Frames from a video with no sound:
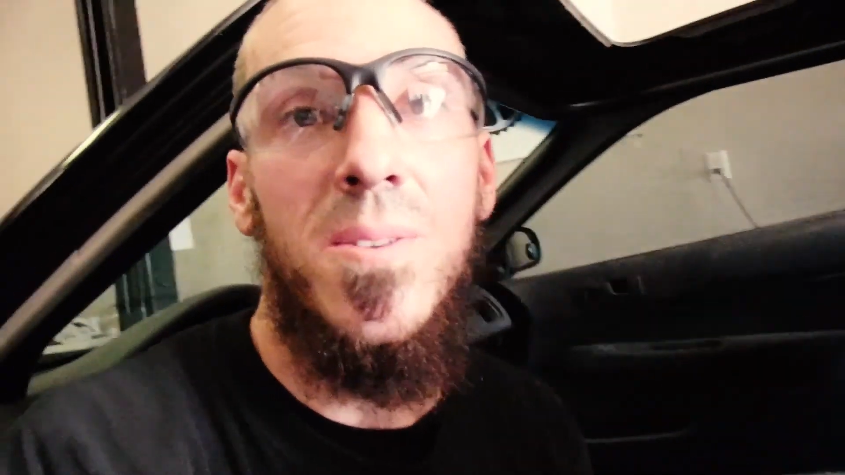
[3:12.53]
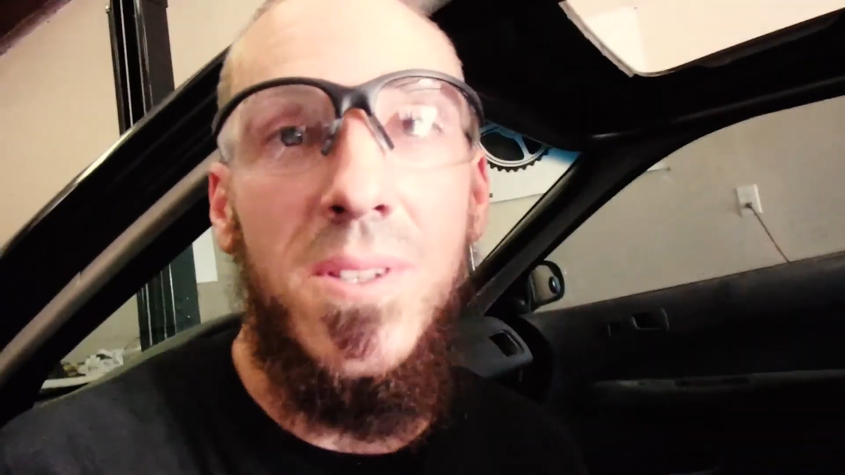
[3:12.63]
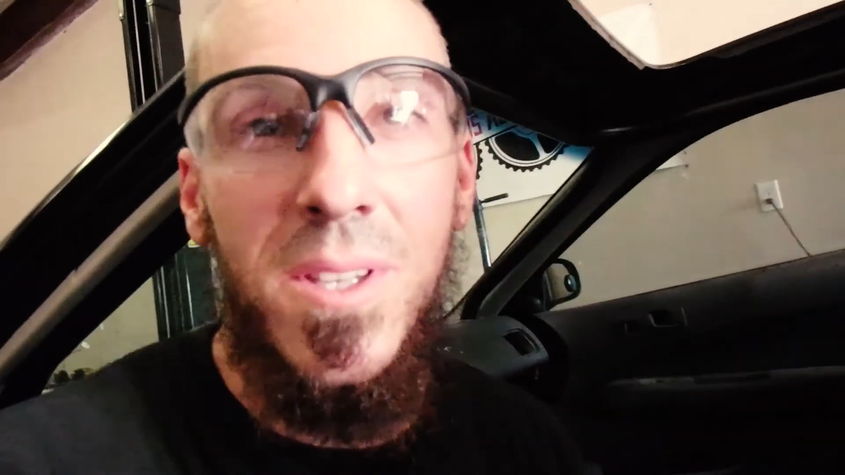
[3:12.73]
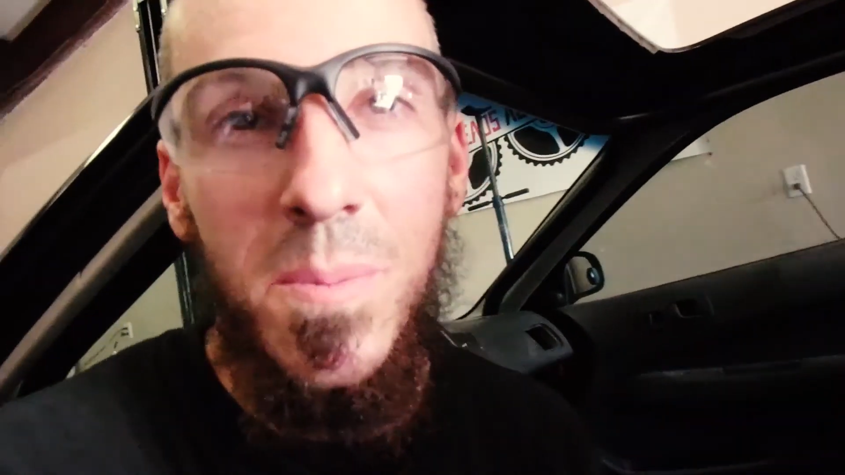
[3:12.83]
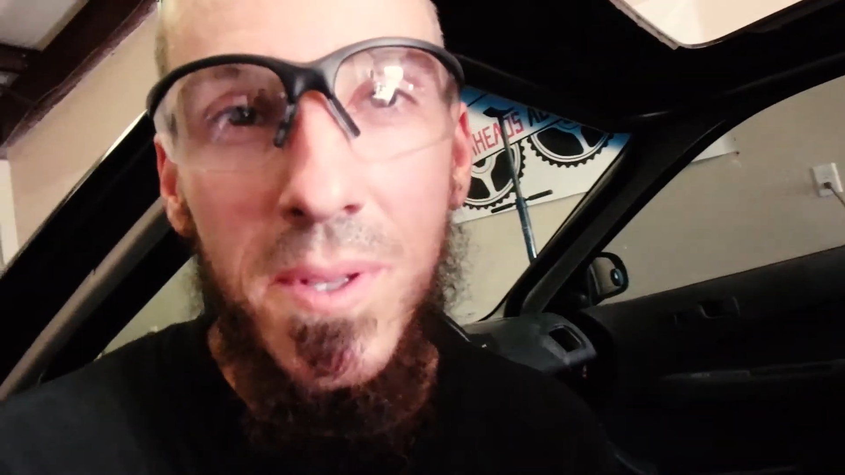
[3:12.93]
I was
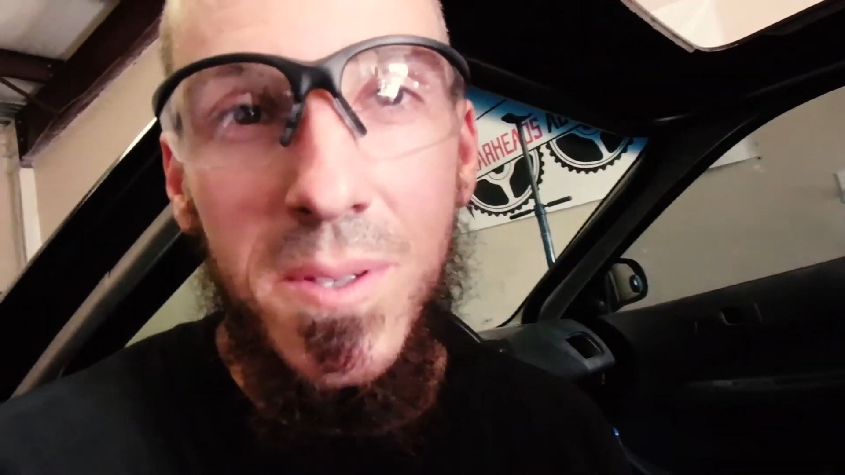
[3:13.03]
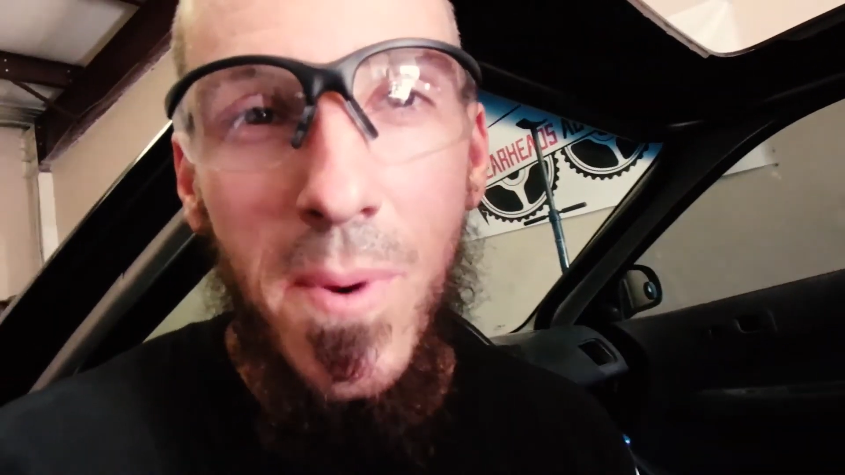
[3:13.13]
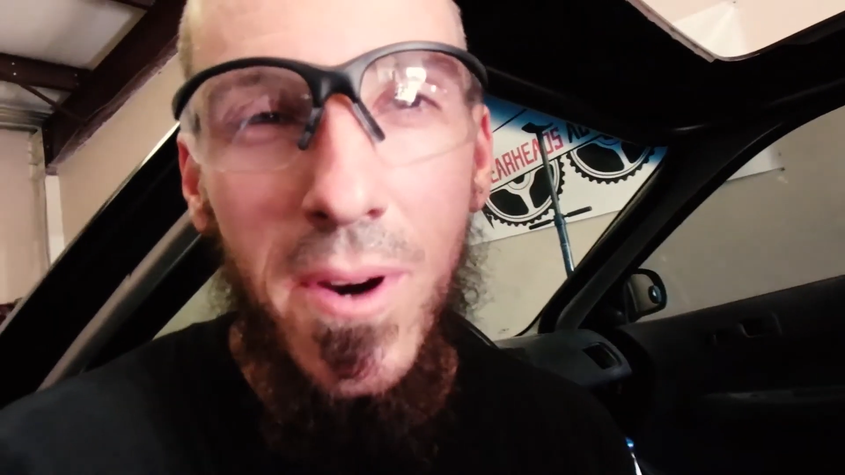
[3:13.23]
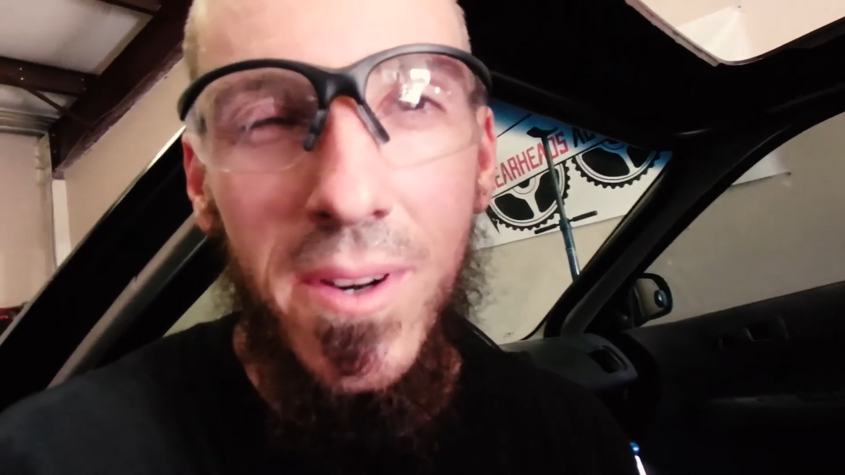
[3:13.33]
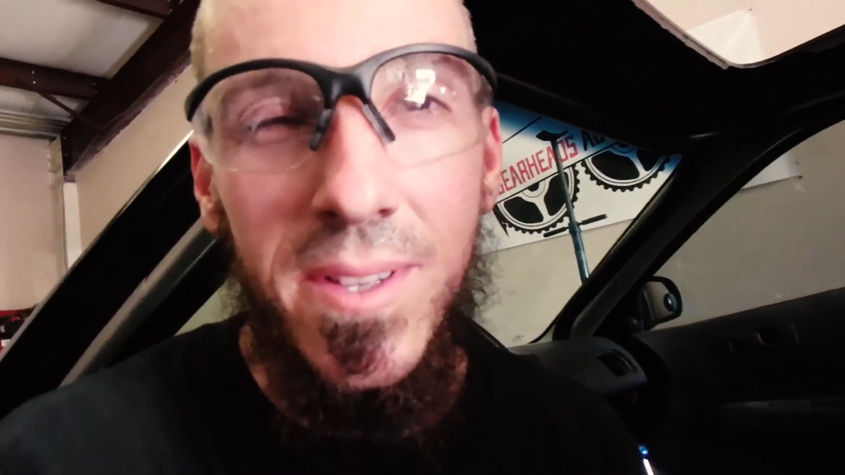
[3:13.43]
a little bit
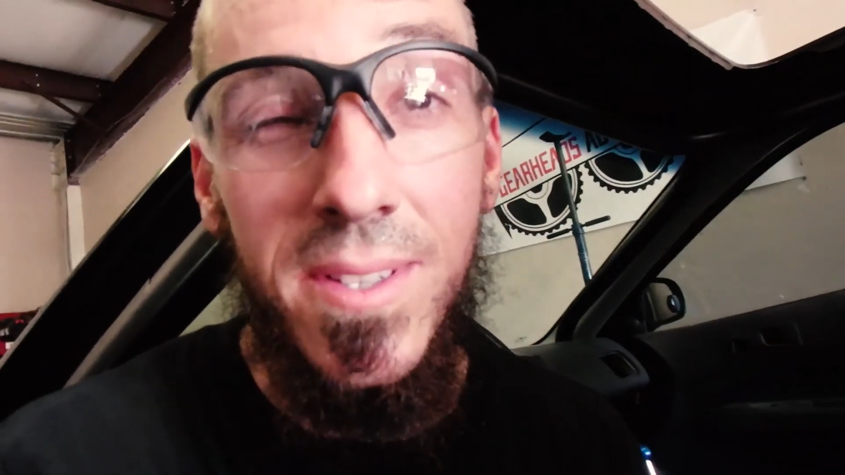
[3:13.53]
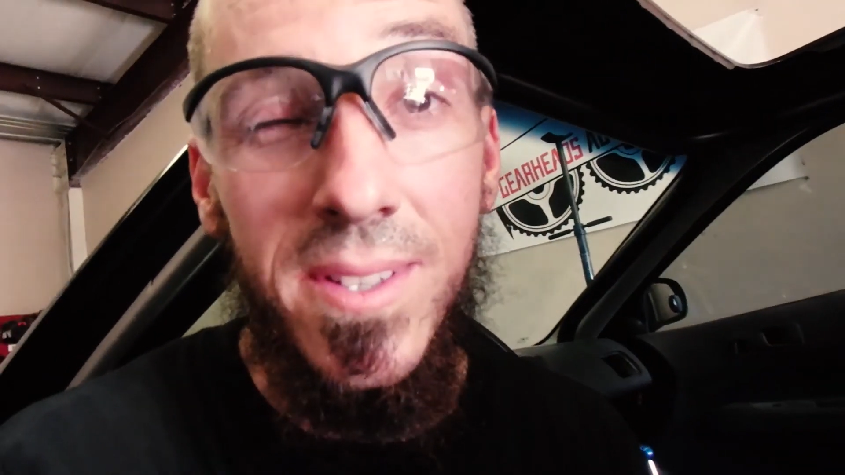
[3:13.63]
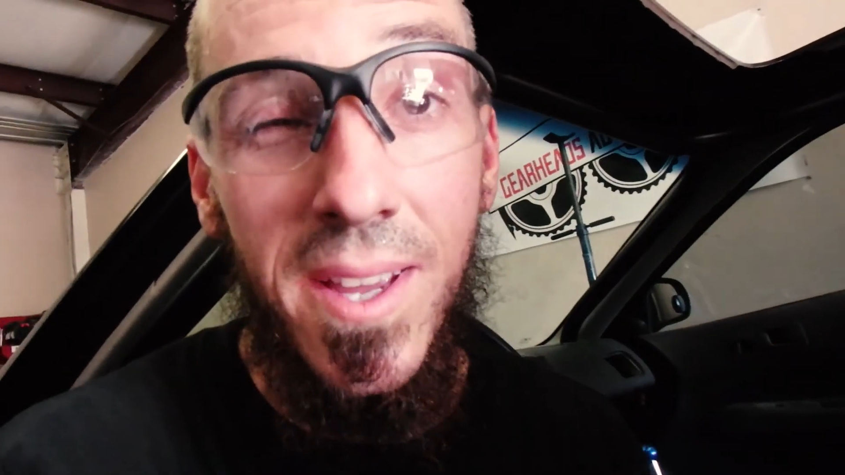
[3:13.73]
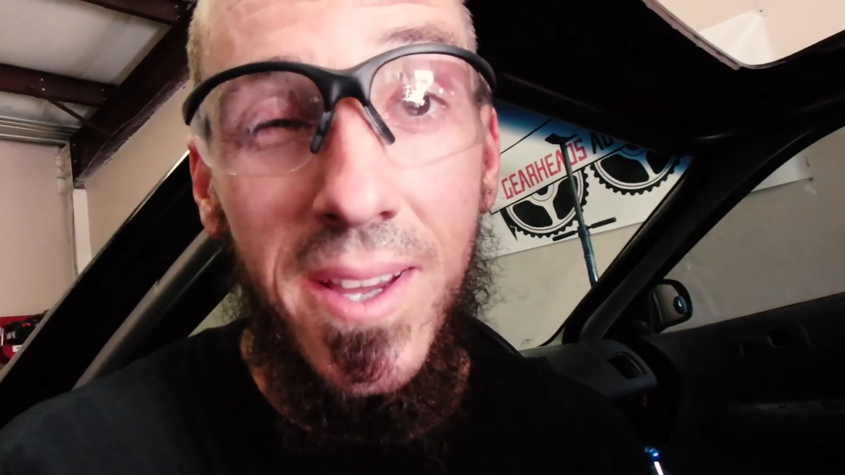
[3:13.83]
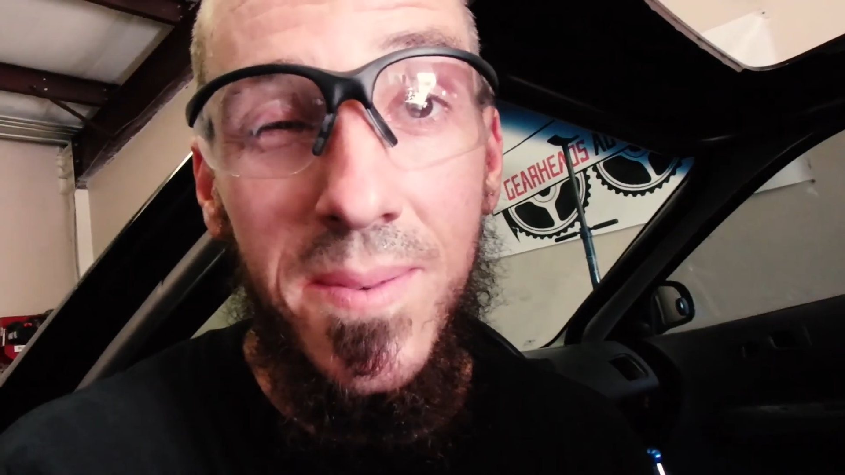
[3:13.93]
smarter this
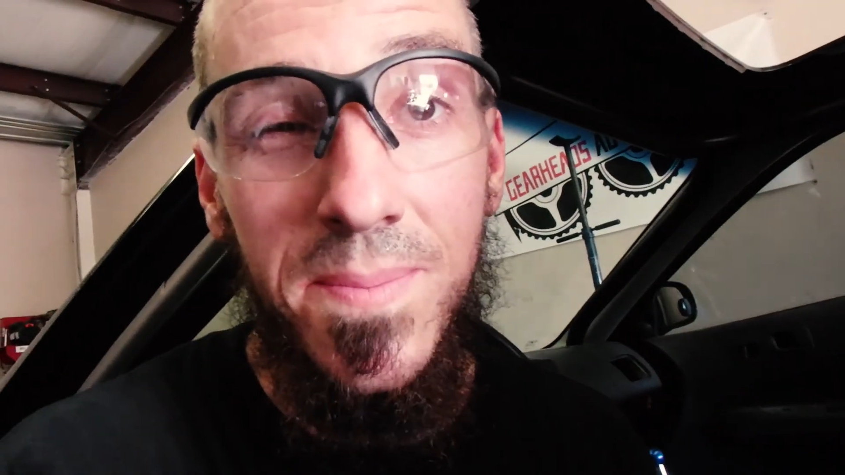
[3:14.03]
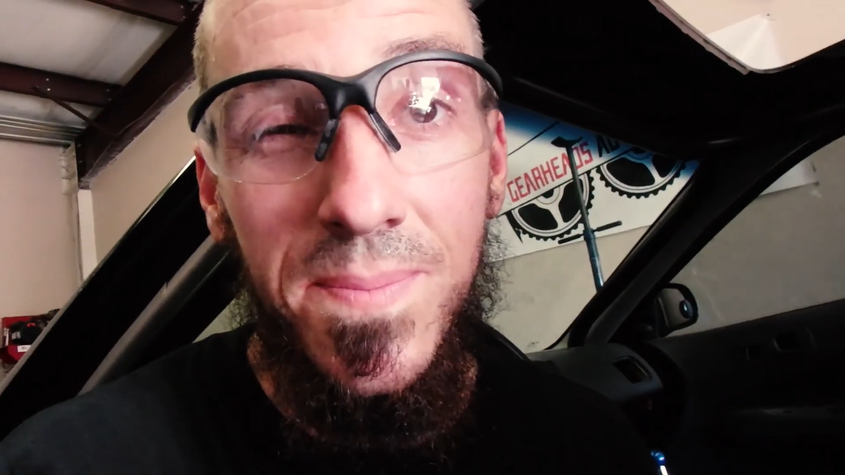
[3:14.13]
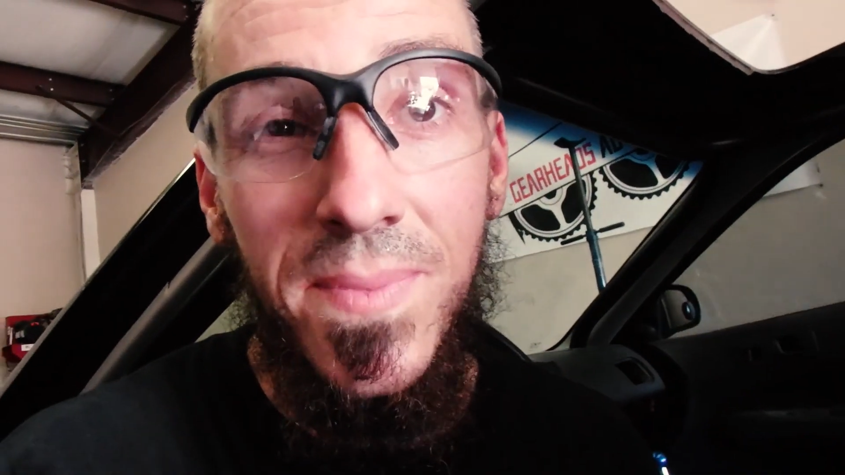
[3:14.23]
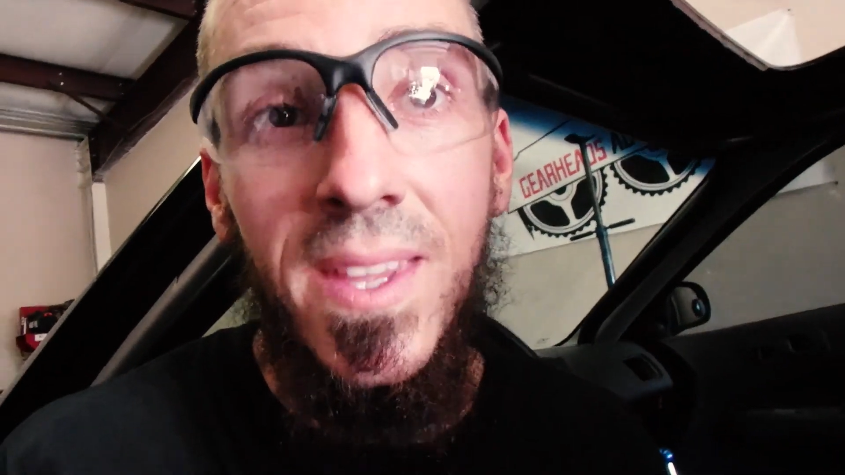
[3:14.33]
time,